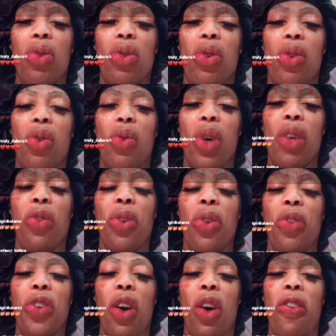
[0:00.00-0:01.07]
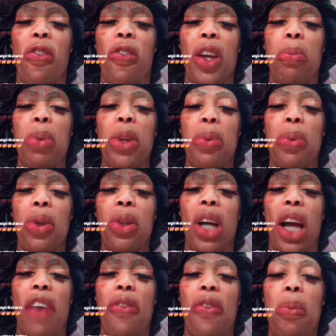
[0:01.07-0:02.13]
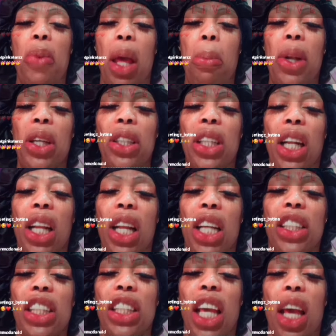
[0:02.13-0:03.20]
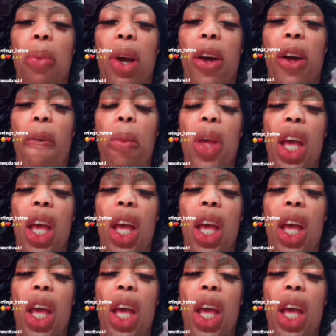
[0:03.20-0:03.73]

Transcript: we offend people, I have be a blood clot scammer.